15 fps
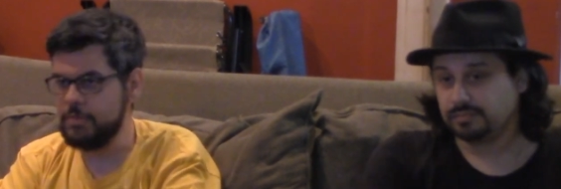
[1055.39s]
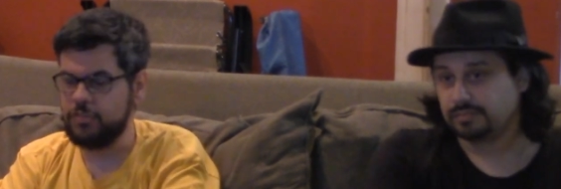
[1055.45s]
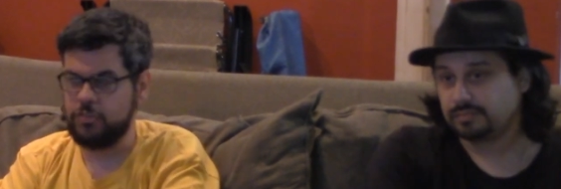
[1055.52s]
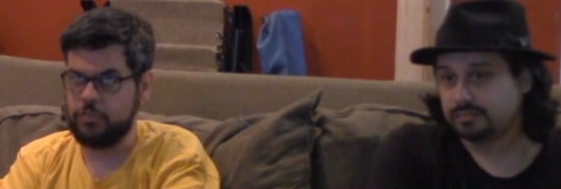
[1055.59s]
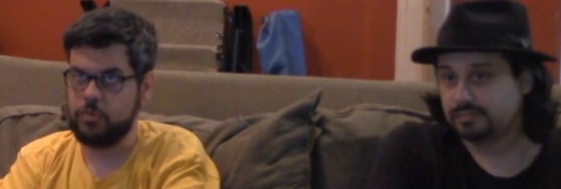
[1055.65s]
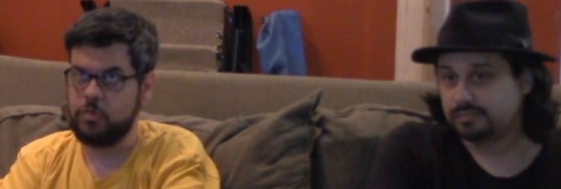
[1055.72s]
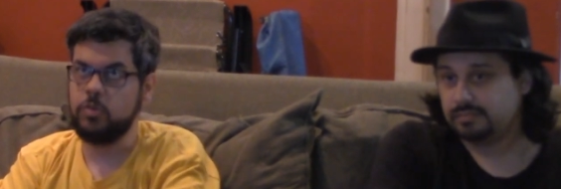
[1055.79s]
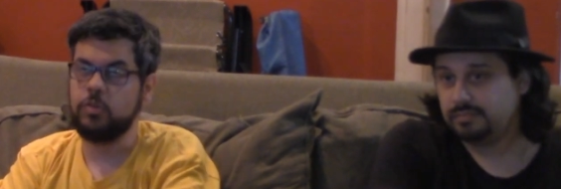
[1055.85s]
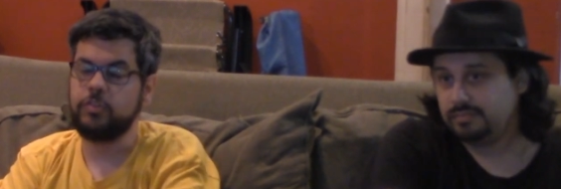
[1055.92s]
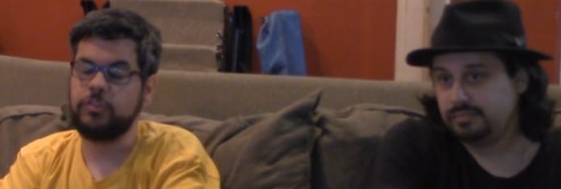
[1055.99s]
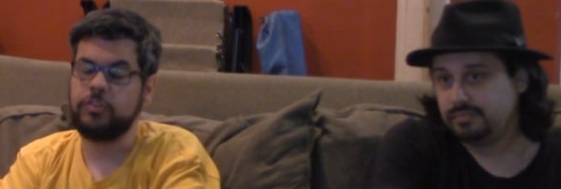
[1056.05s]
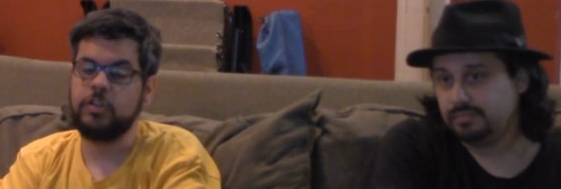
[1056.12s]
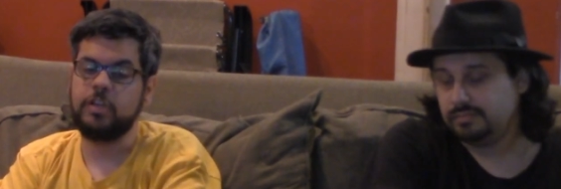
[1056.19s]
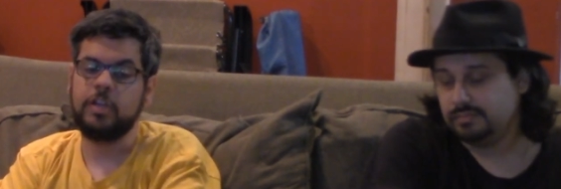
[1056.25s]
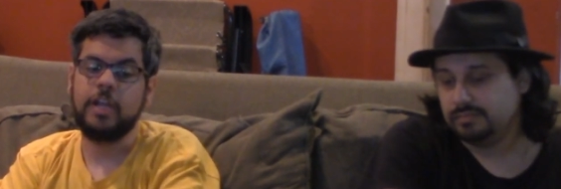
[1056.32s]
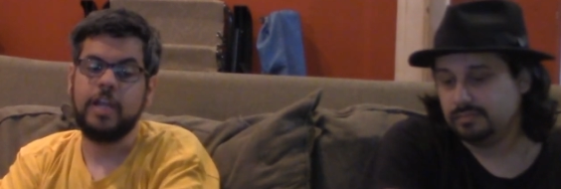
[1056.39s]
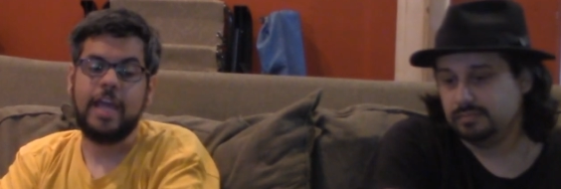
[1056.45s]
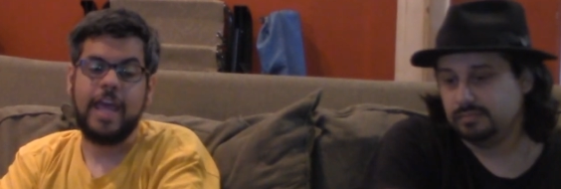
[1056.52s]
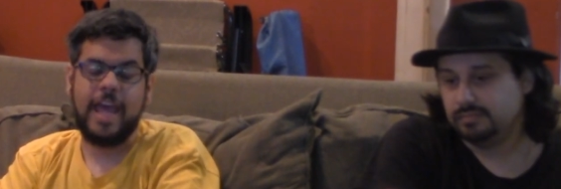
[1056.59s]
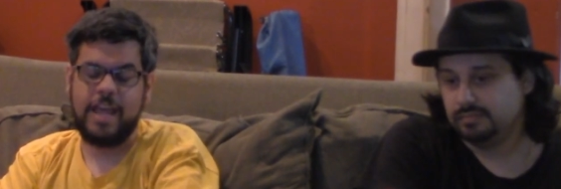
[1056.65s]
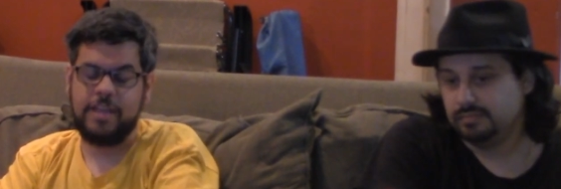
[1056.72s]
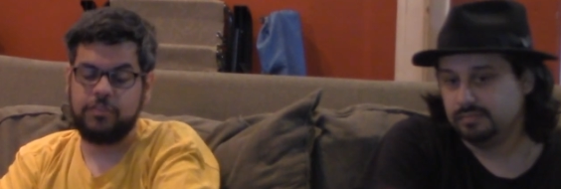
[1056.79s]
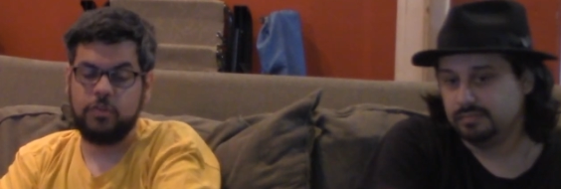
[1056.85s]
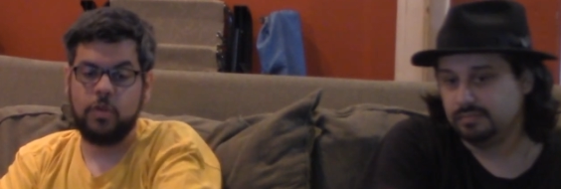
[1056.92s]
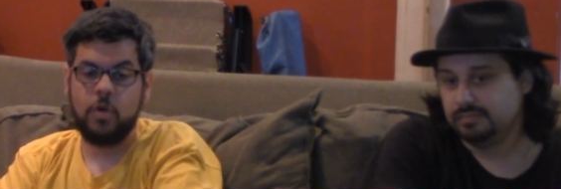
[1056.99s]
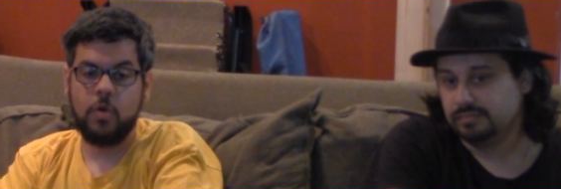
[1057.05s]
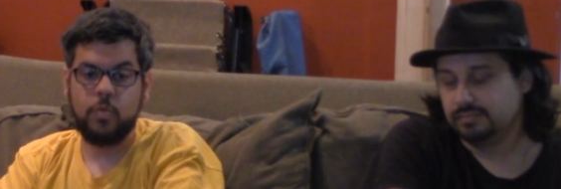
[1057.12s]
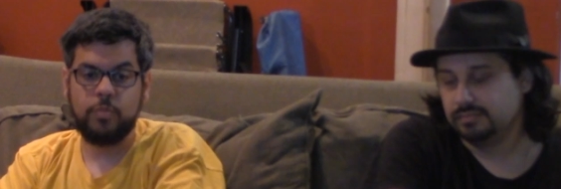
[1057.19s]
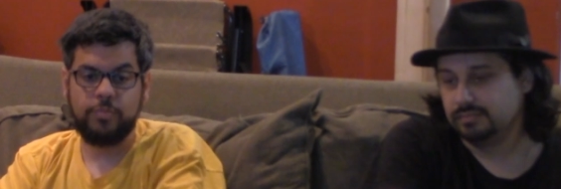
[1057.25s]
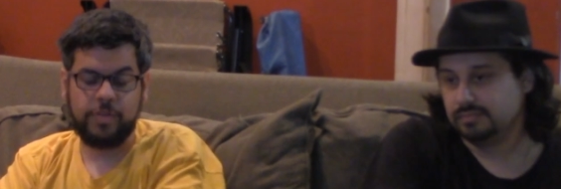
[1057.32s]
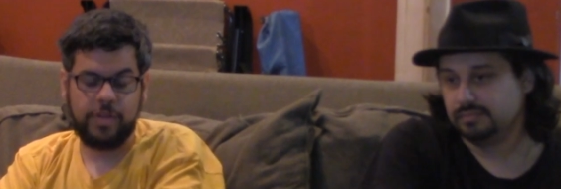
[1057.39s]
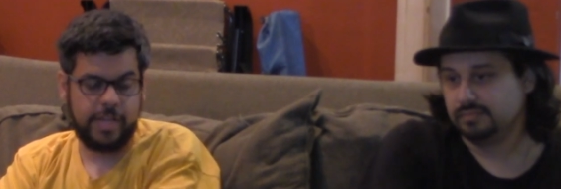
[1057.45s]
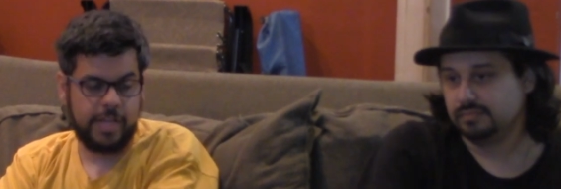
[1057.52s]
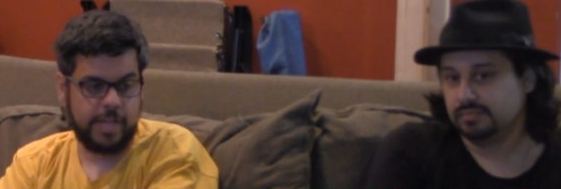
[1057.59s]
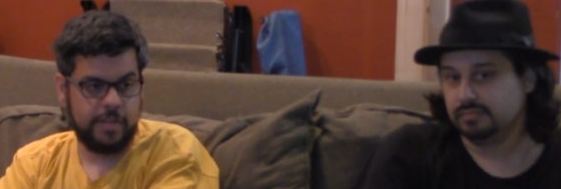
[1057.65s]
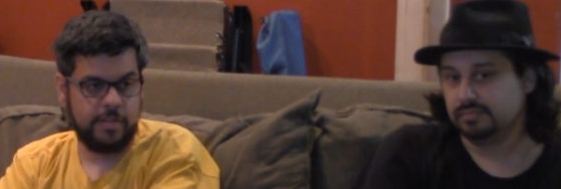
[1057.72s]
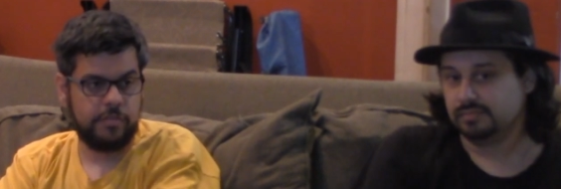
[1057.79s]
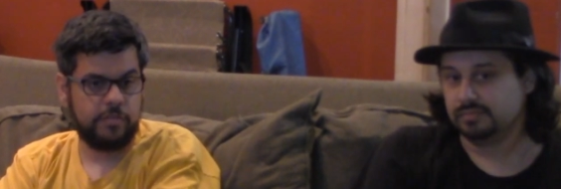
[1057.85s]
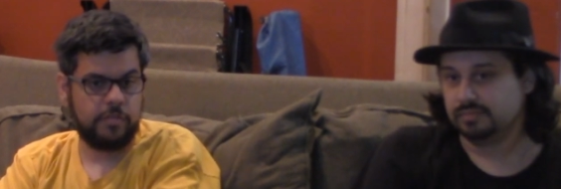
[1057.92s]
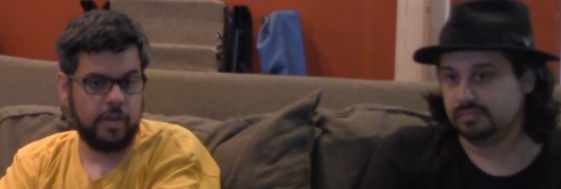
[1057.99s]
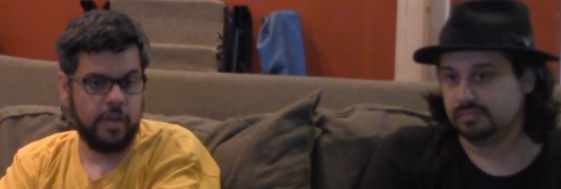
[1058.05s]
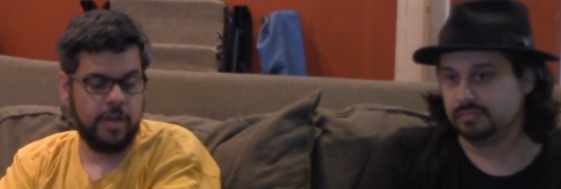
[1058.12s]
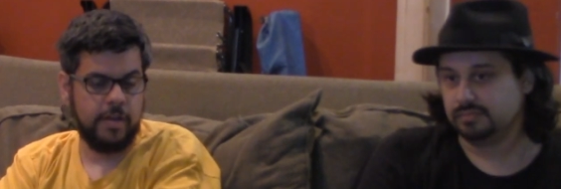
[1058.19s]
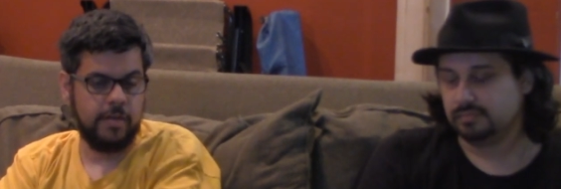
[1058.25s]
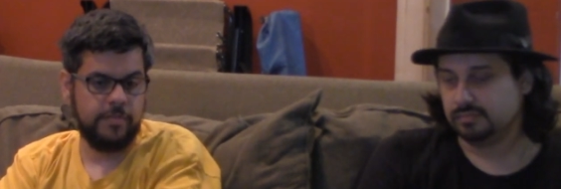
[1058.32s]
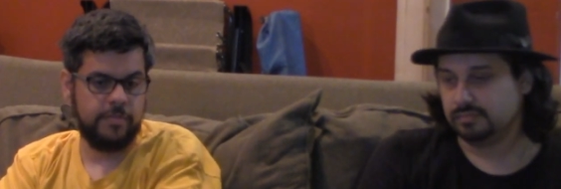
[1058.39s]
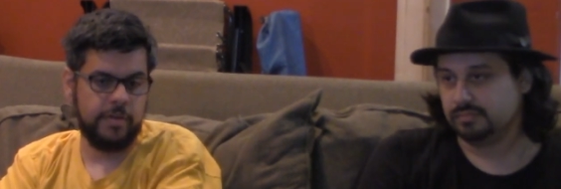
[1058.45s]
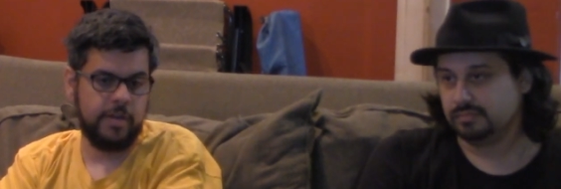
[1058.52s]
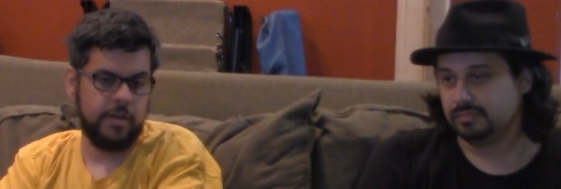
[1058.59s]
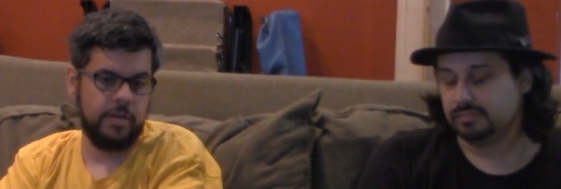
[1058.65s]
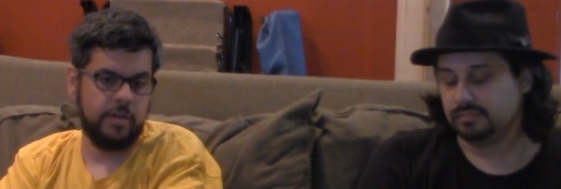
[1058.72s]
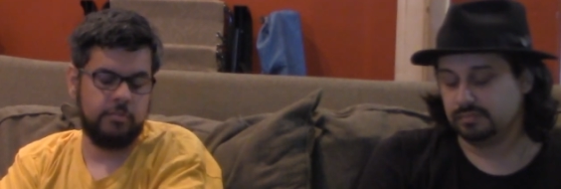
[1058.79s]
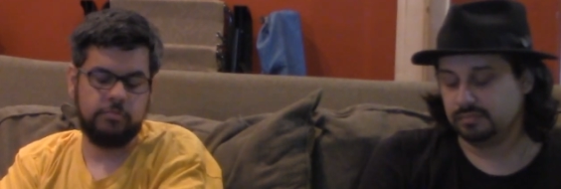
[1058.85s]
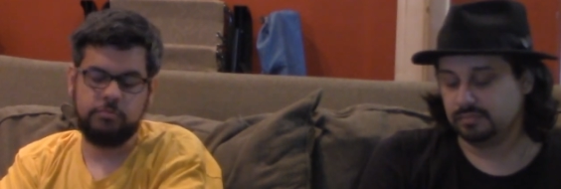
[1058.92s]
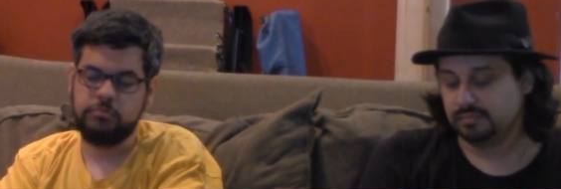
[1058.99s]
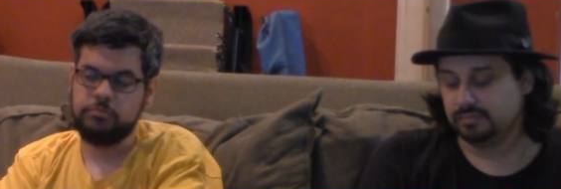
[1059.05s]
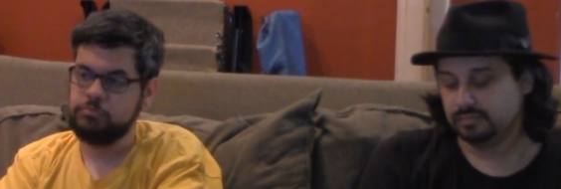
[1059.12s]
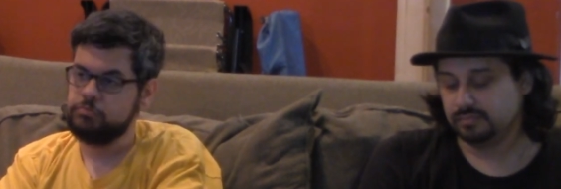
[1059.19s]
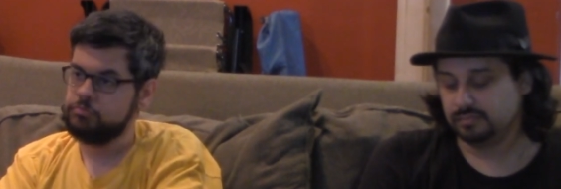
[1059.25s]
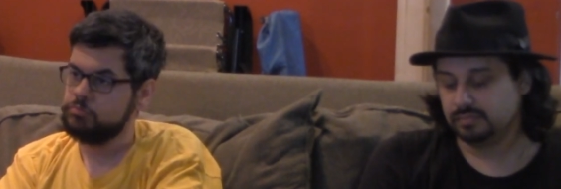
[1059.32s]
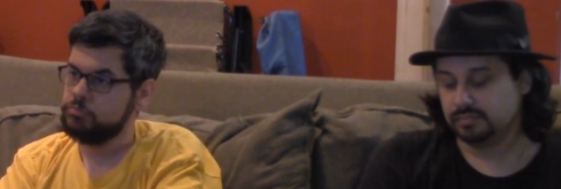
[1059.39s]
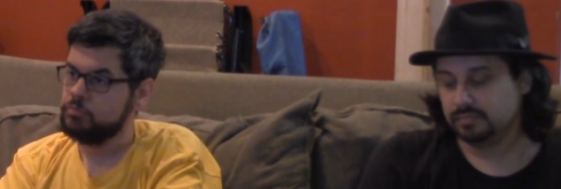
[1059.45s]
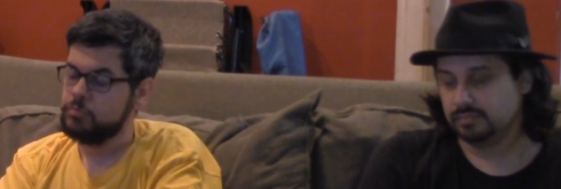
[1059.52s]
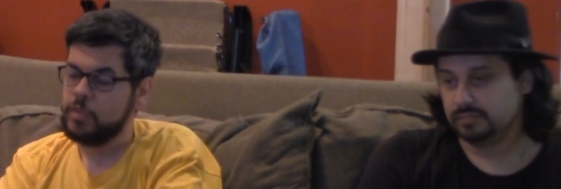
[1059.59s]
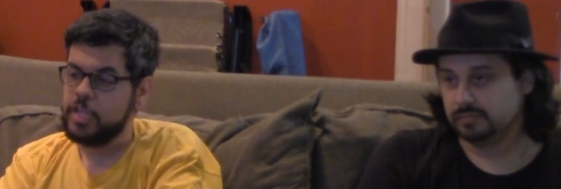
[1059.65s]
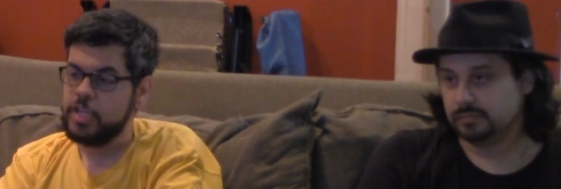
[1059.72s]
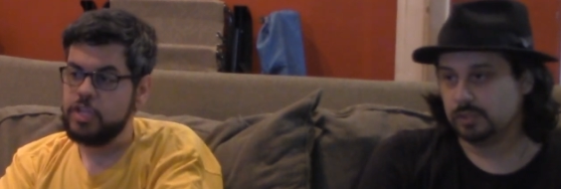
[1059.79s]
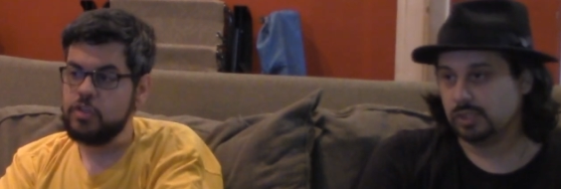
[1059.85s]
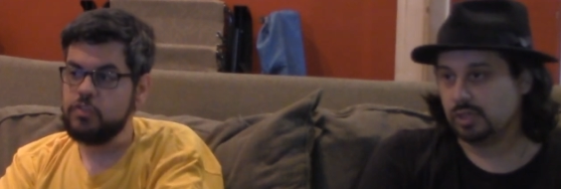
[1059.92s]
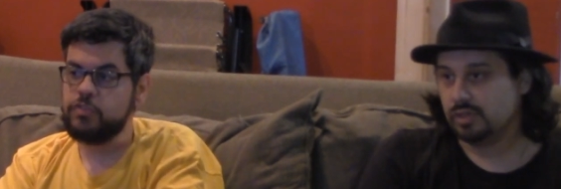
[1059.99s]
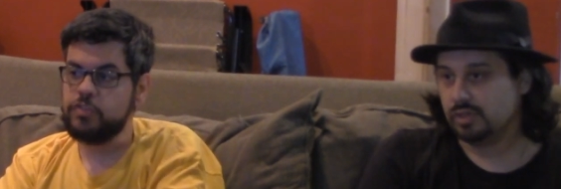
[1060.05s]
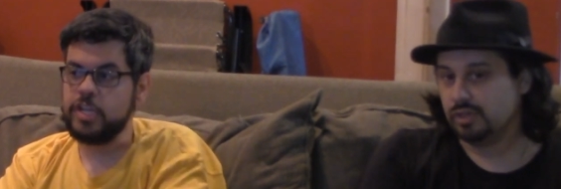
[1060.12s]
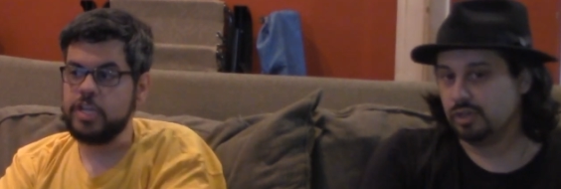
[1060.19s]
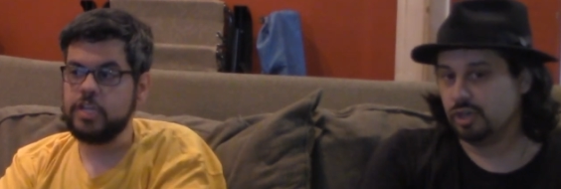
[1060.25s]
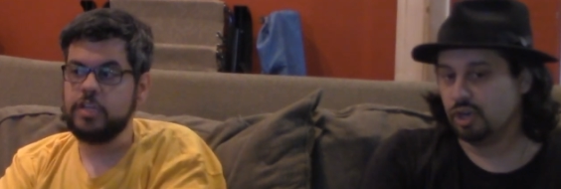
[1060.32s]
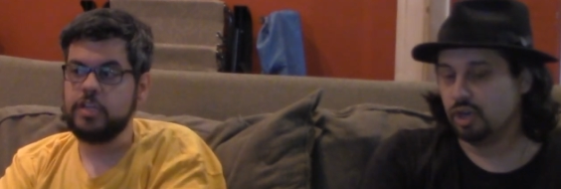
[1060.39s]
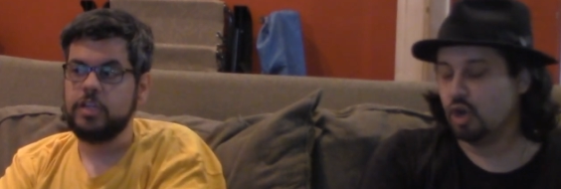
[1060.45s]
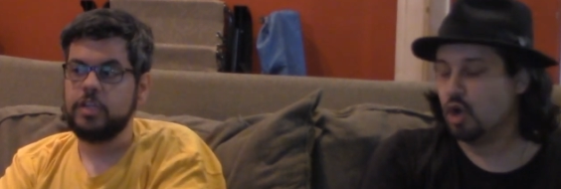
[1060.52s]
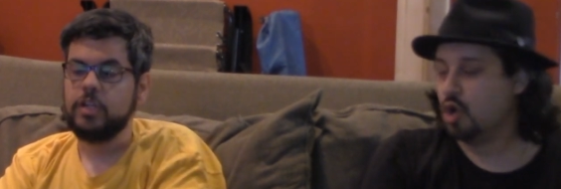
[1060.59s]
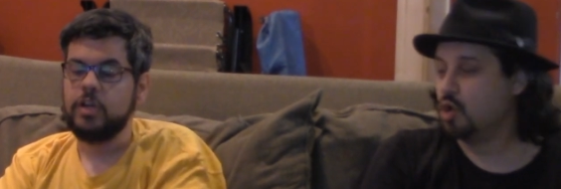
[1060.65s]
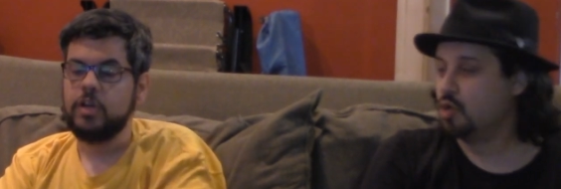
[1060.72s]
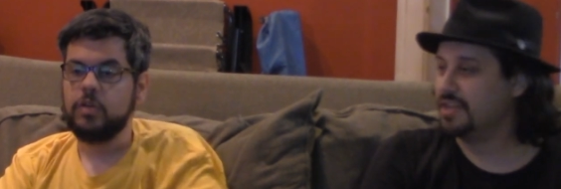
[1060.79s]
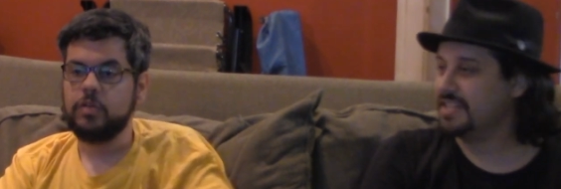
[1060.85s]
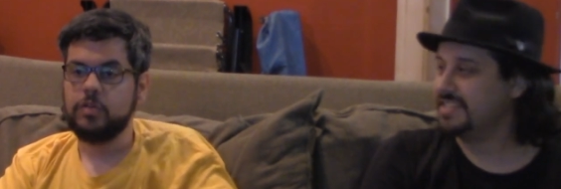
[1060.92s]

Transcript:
Speaker 1: Mrs. Coulter has her own plans of. Using her own